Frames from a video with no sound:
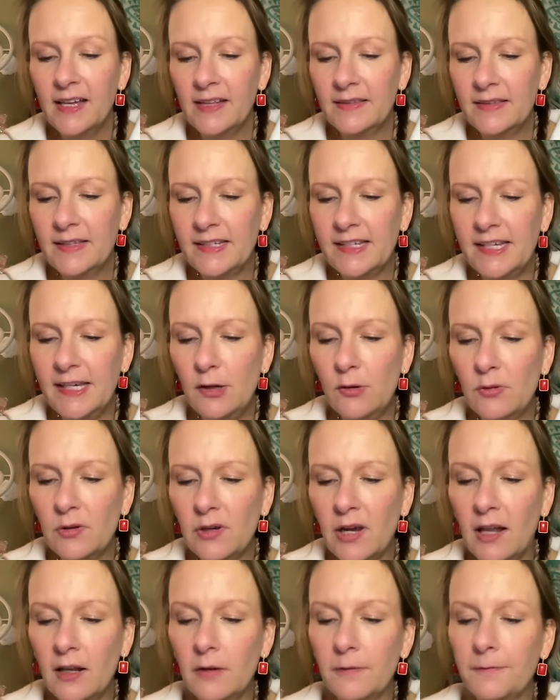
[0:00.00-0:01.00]
The cute,
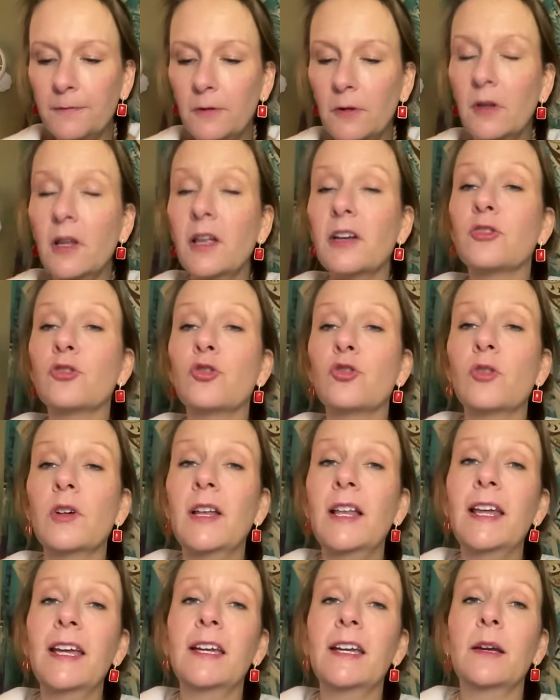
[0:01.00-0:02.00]
colorful
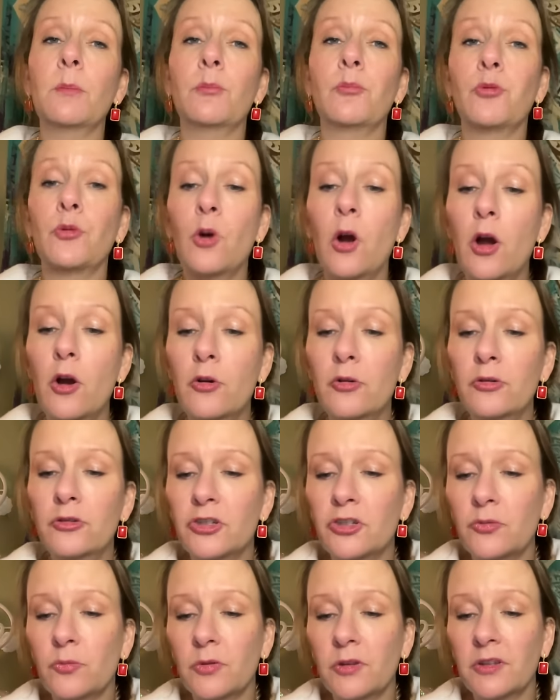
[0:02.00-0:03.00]
acrylic
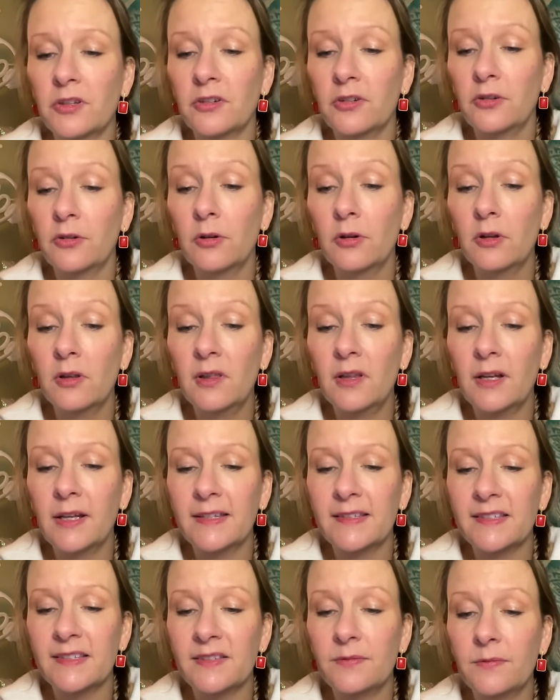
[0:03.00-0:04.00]
brooch with the girl
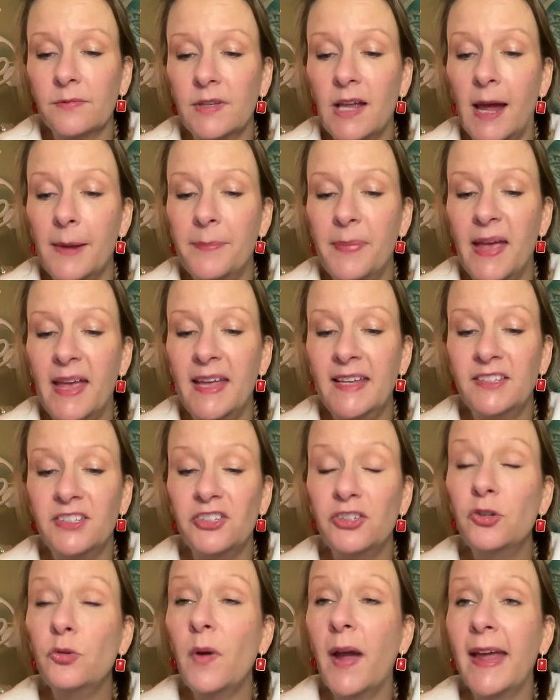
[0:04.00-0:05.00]
is... I paid
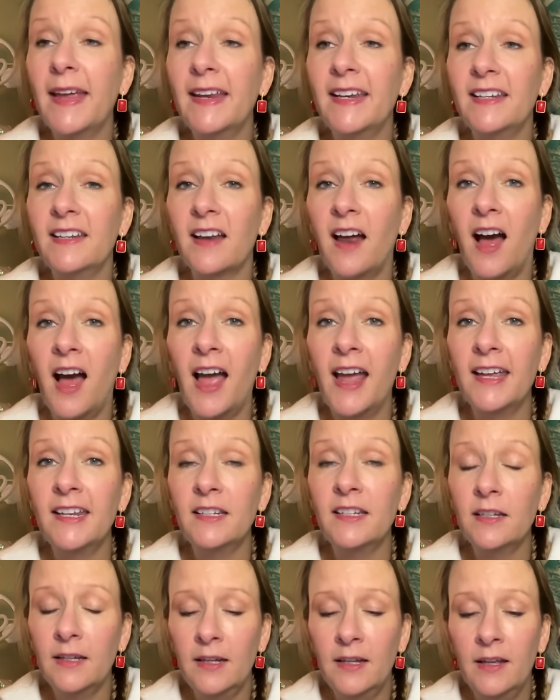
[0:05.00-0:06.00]

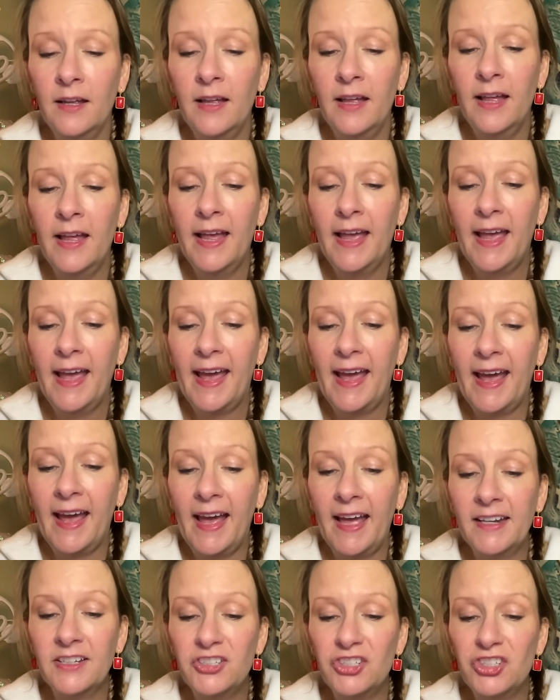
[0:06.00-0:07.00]
$2.89,
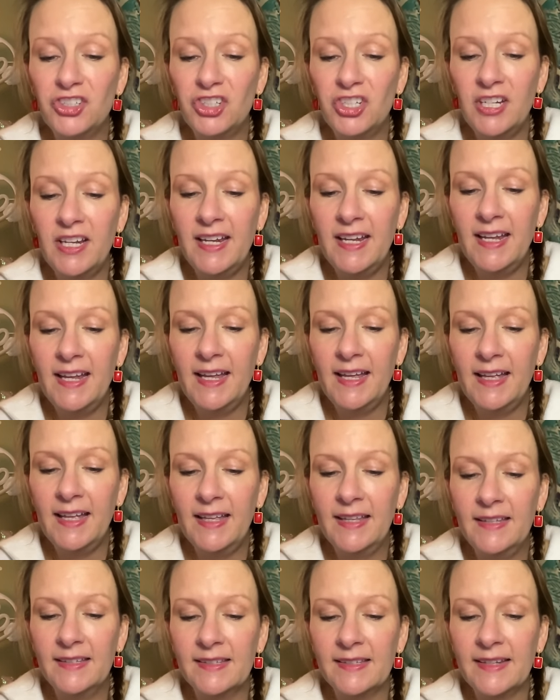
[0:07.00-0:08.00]
and she
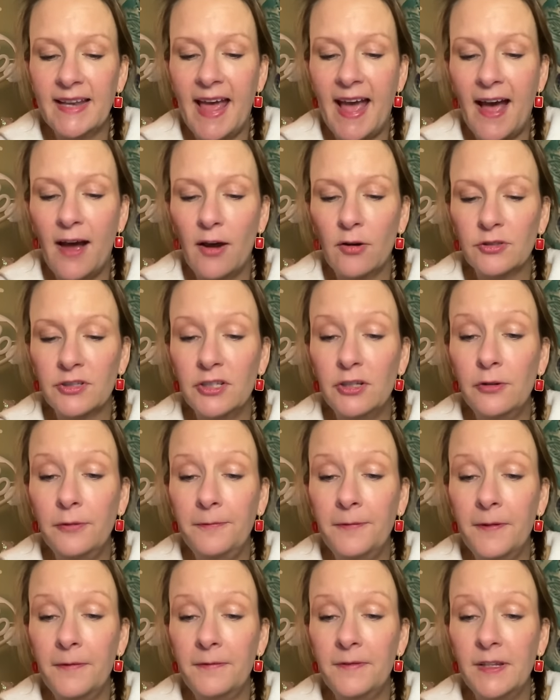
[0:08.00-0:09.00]
is now
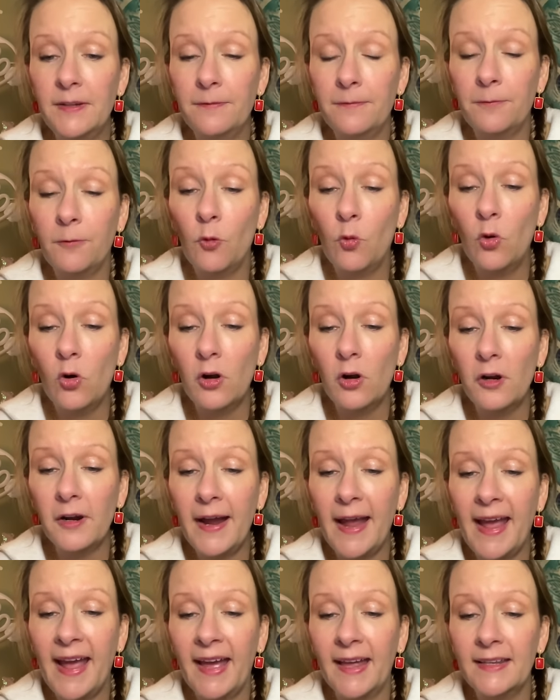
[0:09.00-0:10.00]

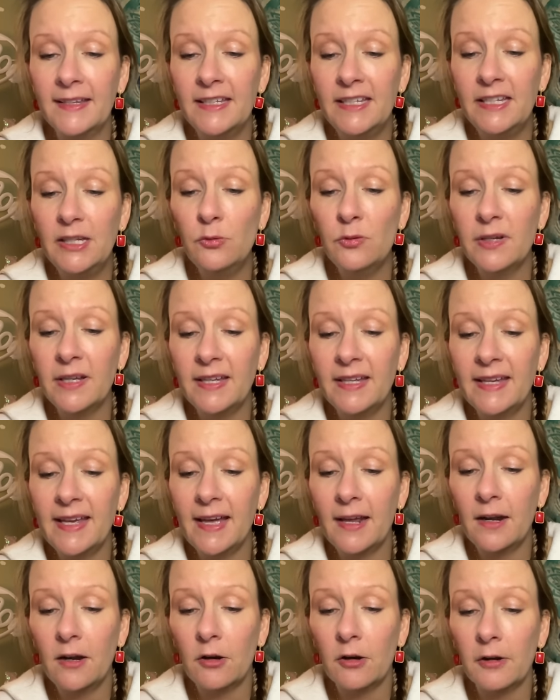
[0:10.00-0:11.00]
$2.54, and you can
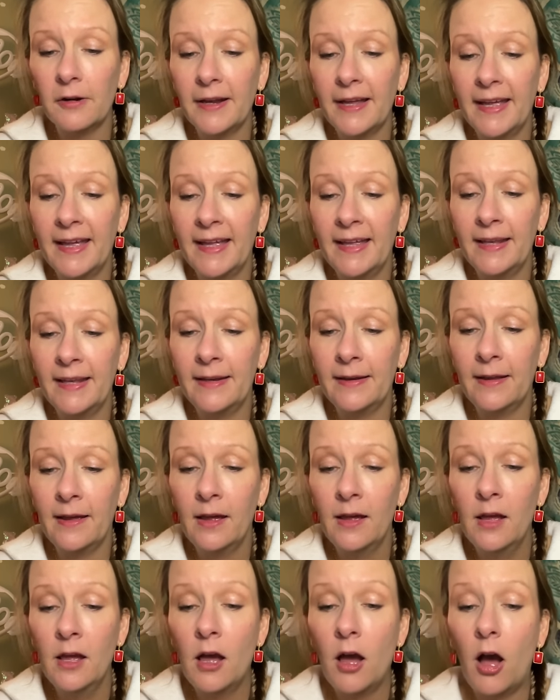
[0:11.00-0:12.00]
get her in
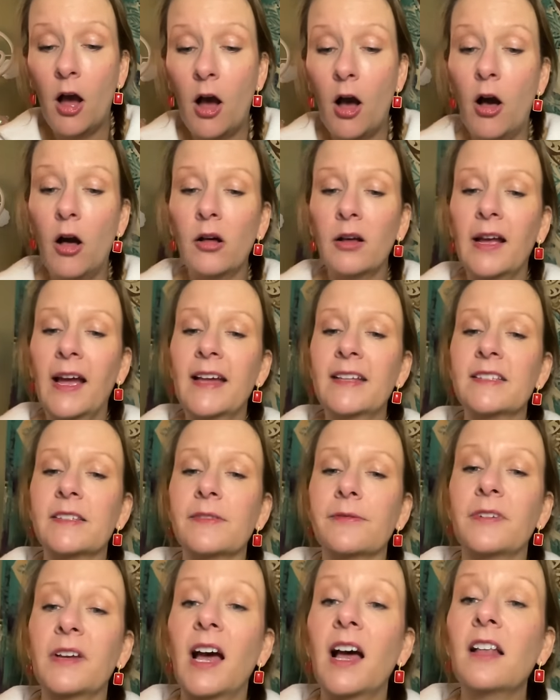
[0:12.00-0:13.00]
all kinds
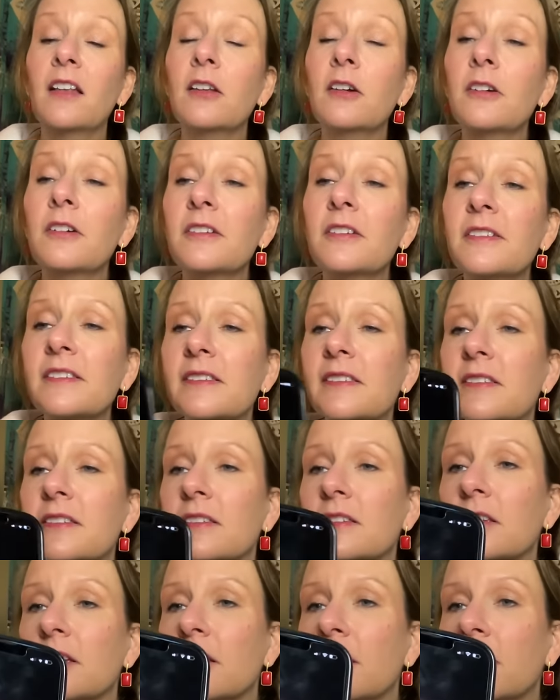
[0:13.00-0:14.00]
of colors.